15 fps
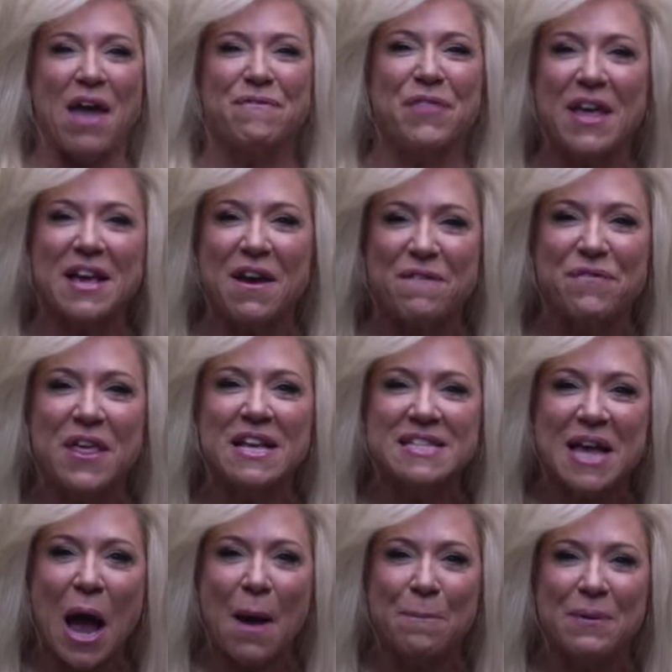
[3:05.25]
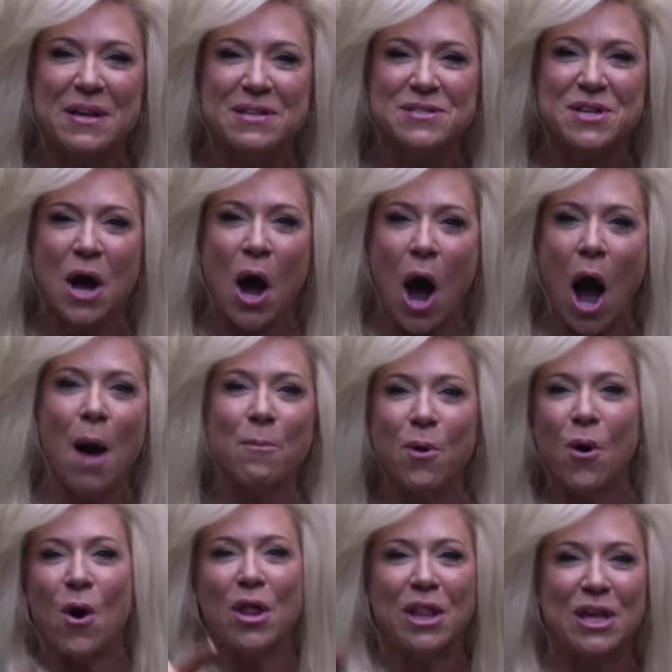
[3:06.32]
If, th- if this happens, I'm
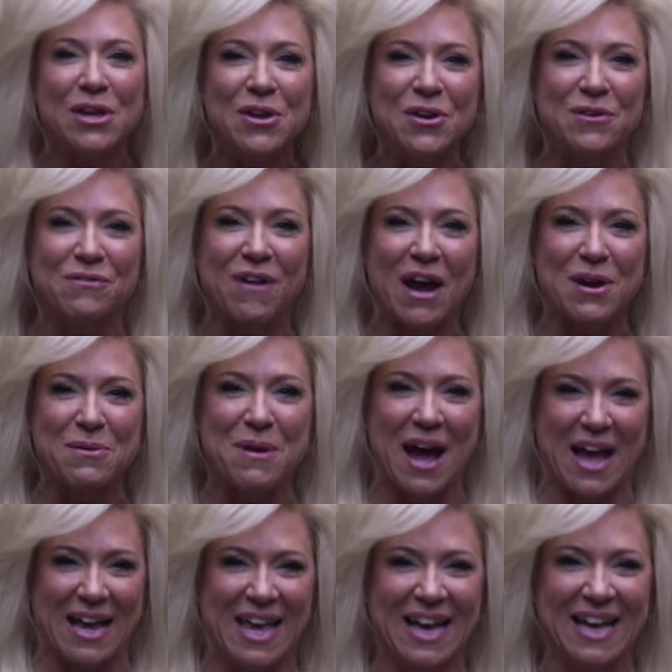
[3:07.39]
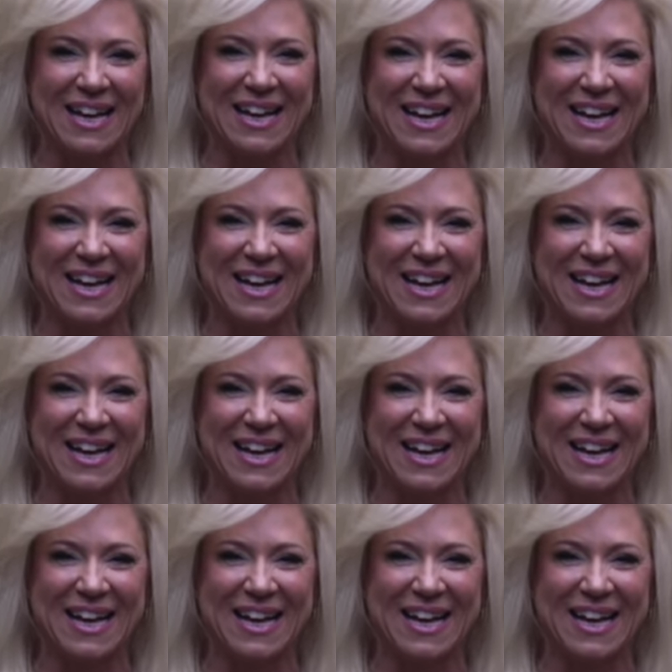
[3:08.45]
calling you right away.